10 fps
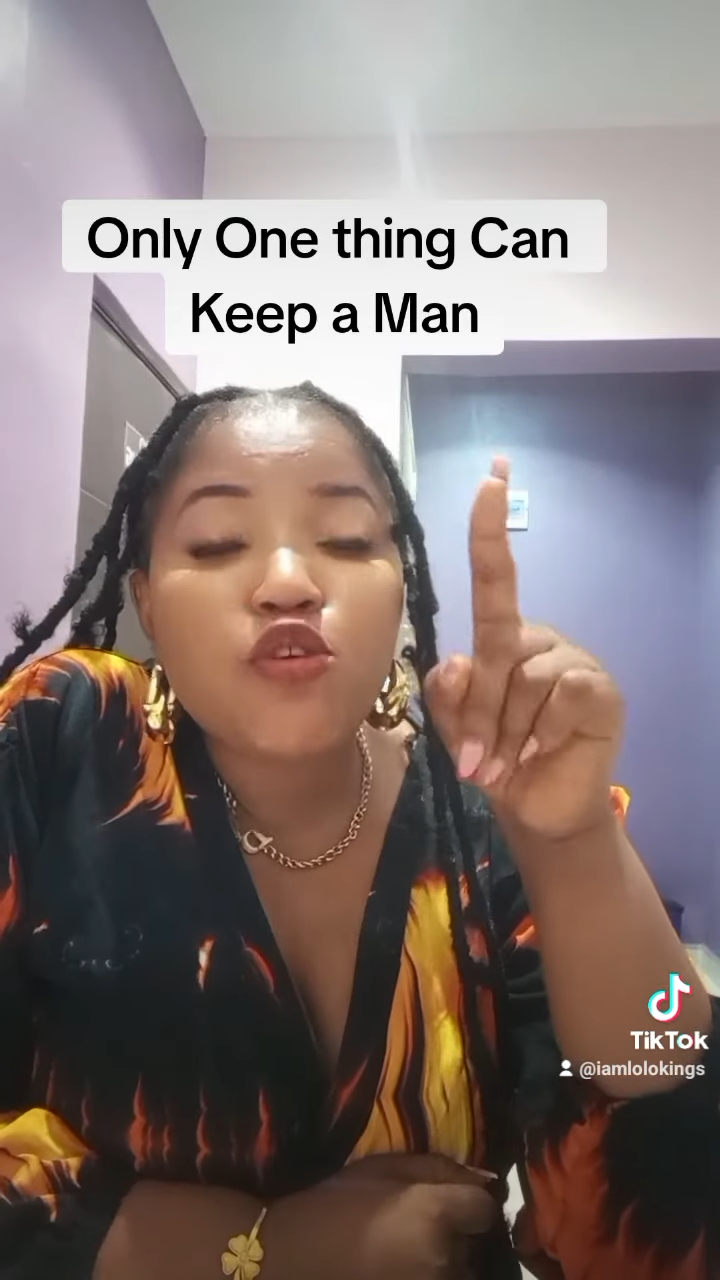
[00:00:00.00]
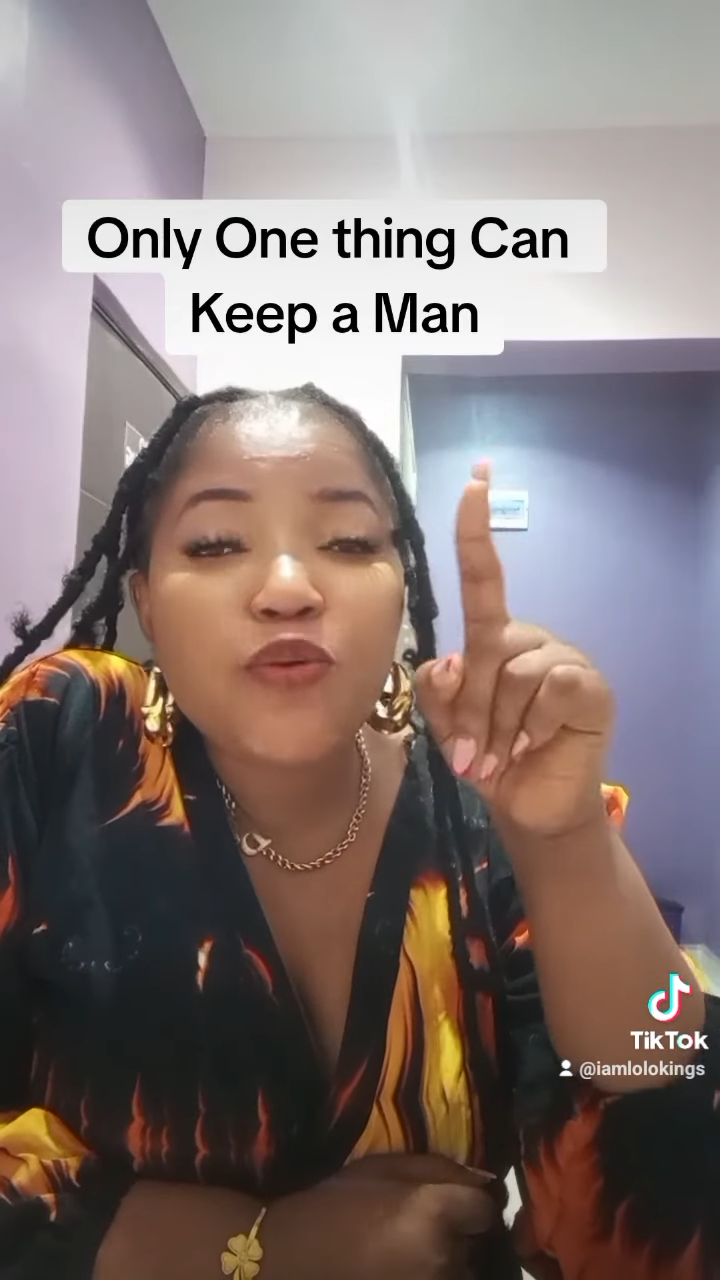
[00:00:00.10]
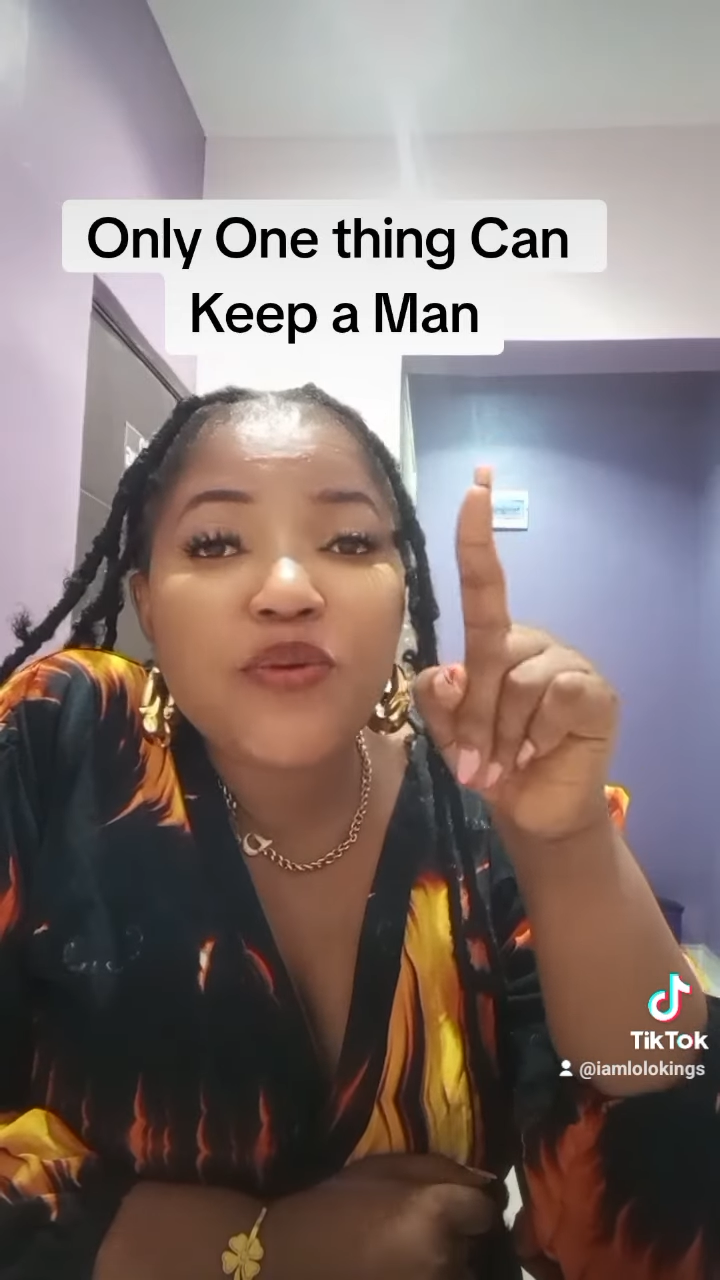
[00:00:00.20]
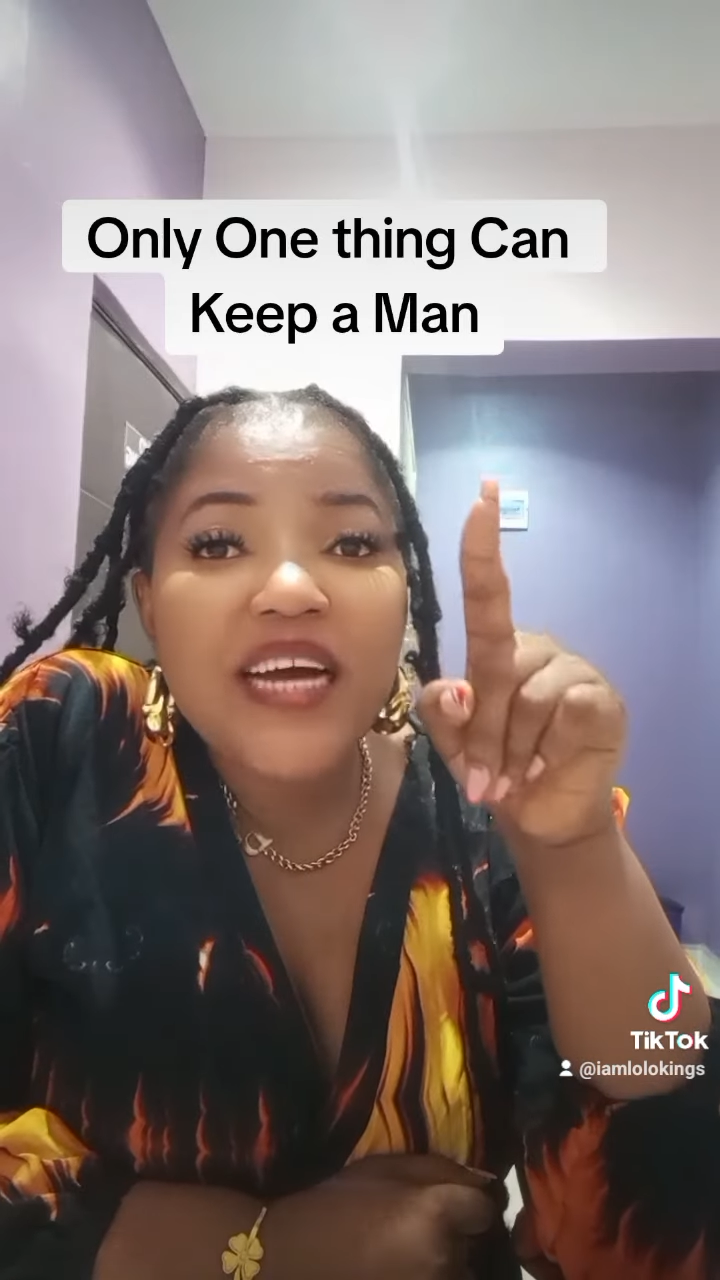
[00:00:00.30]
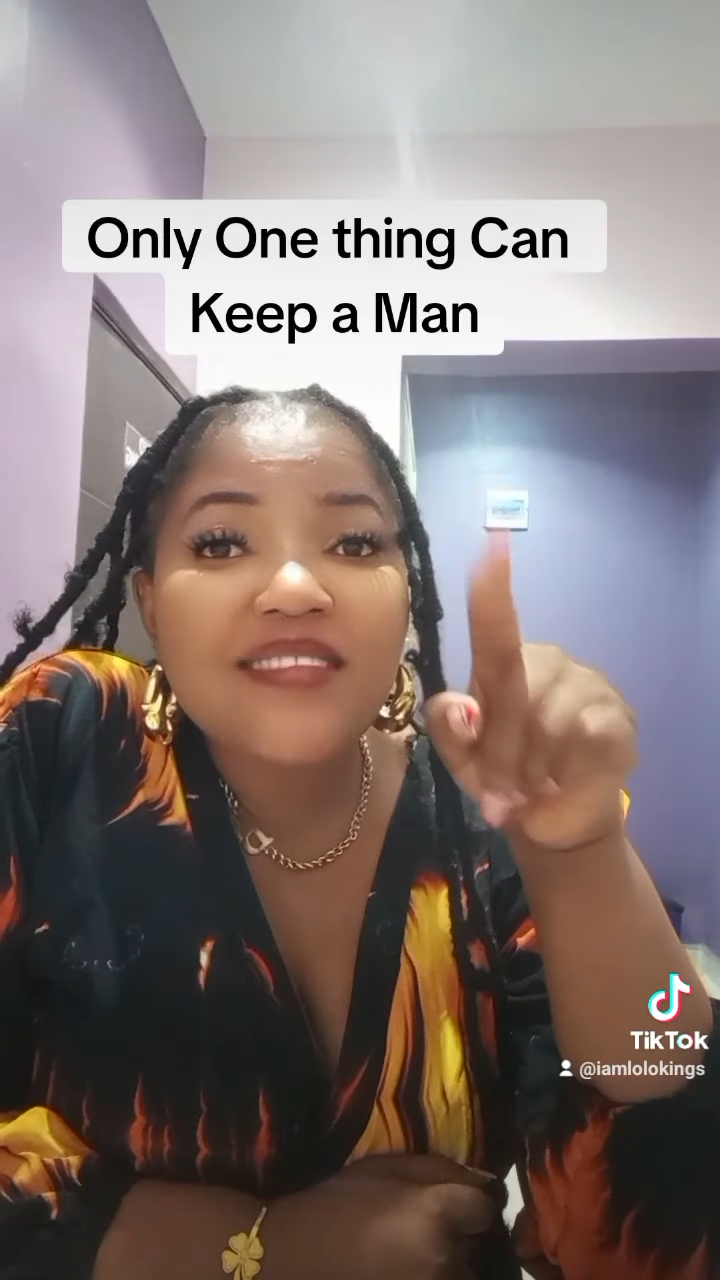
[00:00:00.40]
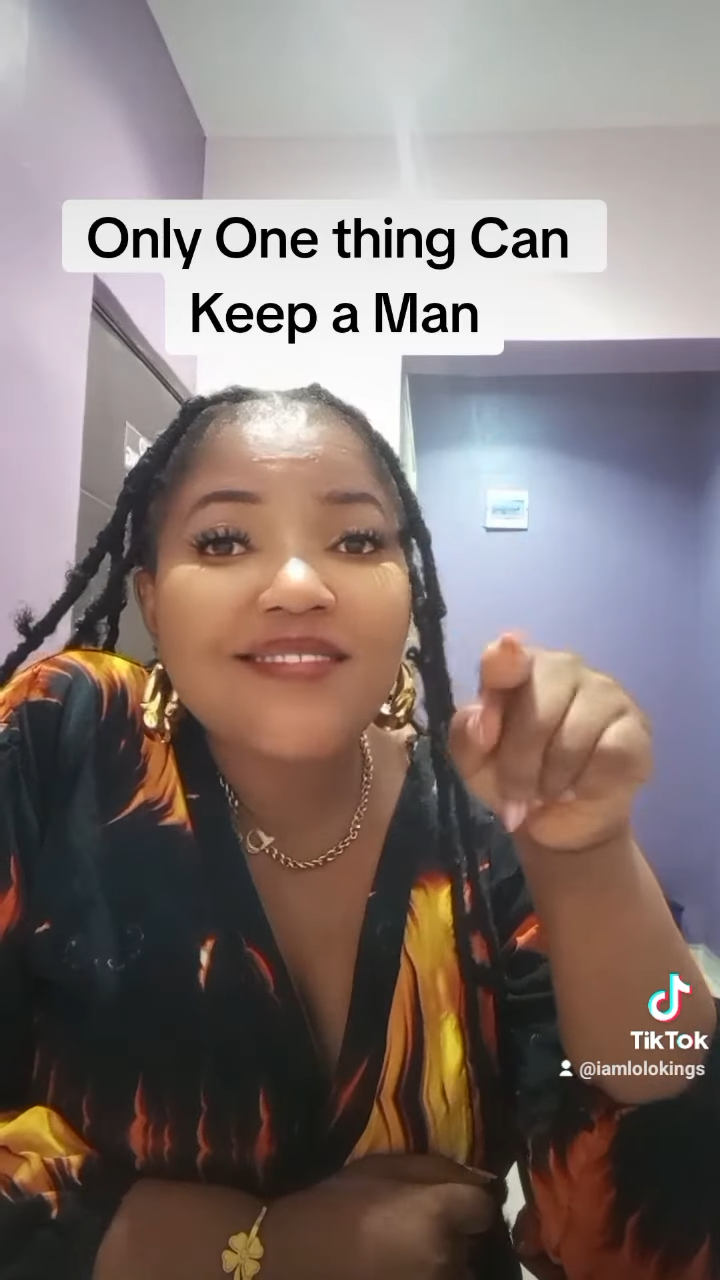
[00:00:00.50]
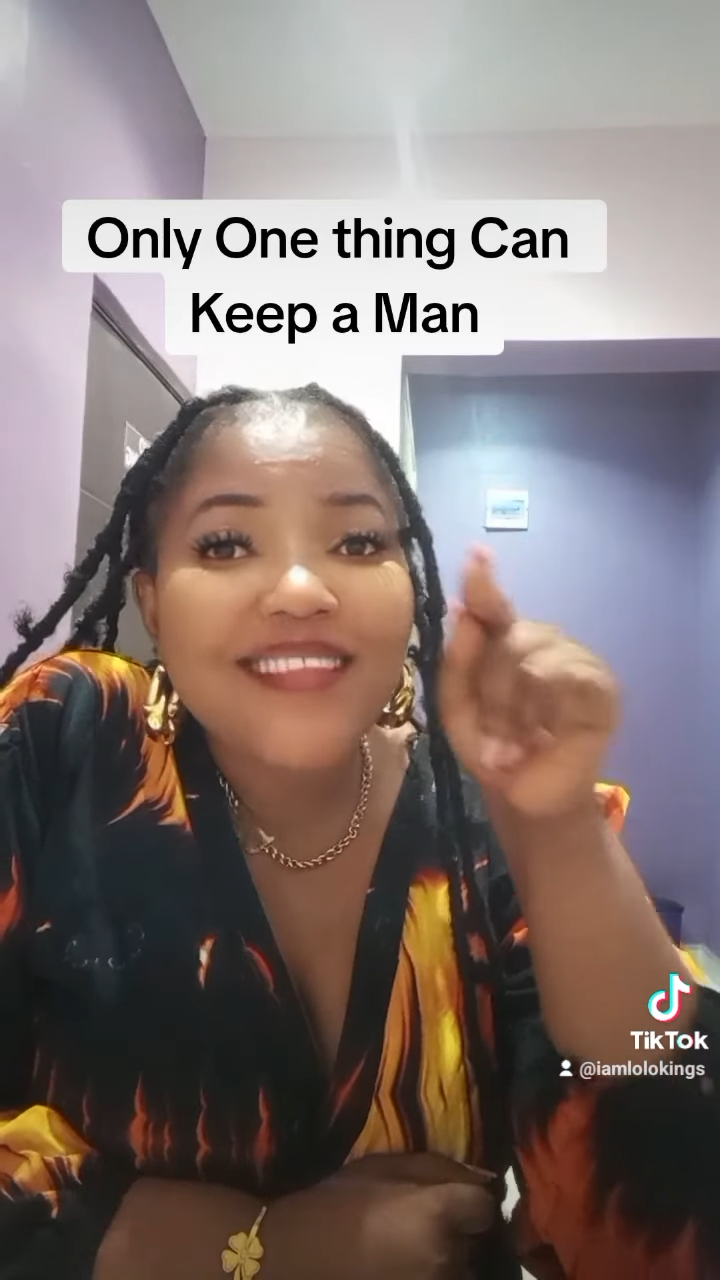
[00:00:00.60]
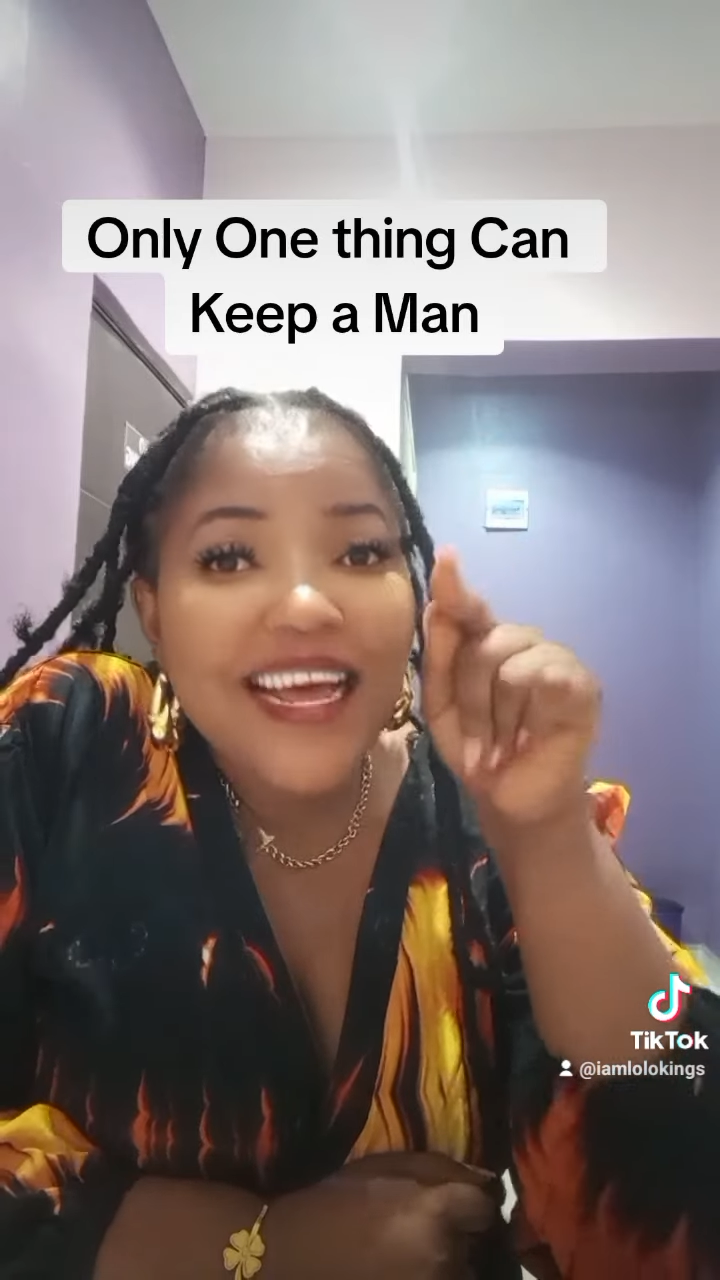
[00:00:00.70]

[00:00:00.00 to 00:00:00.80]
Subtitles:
you that